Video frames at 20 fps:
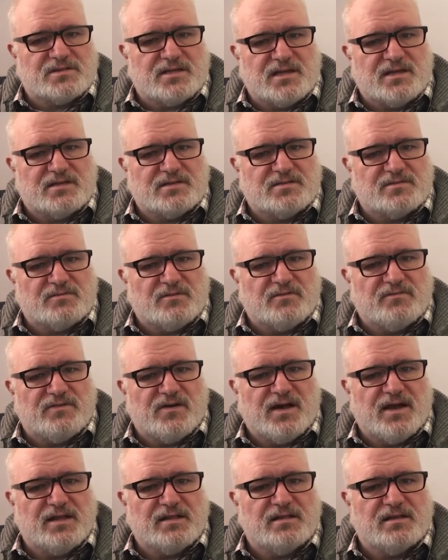says we'll
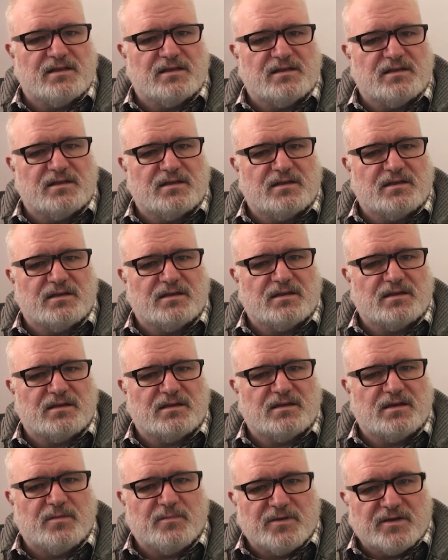find the
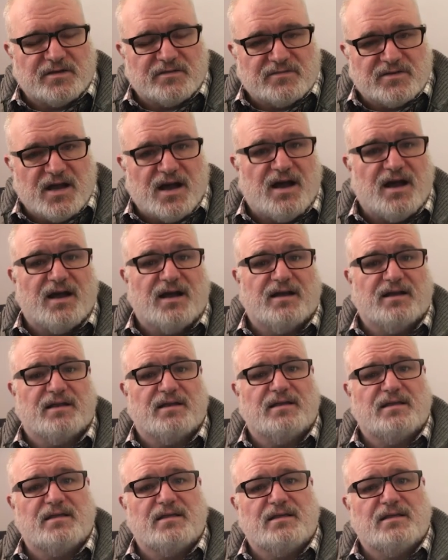coming of God.